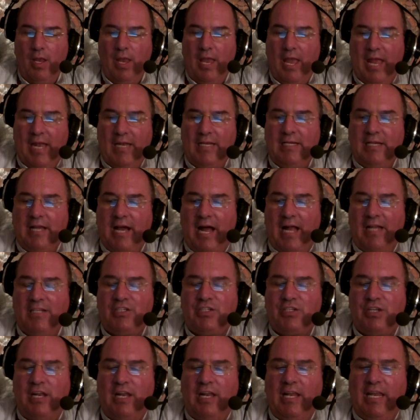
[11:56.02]
And
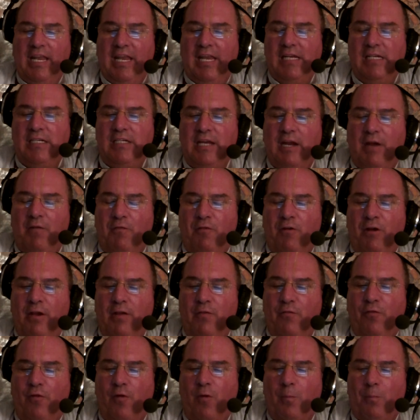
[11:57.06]
constantly
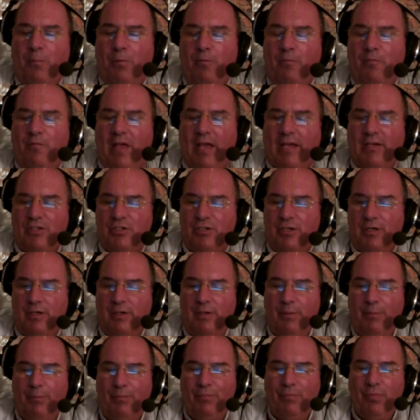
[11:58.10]
endeavoring for perfection
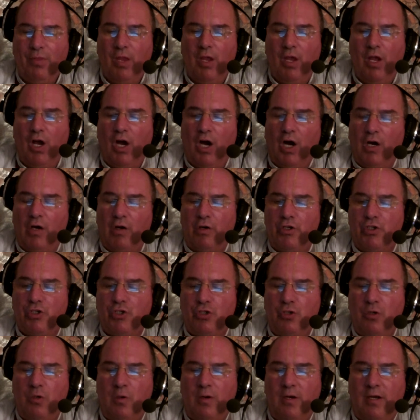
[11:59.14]
are
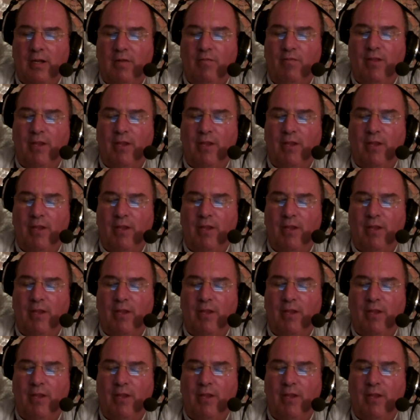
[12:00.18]
assured of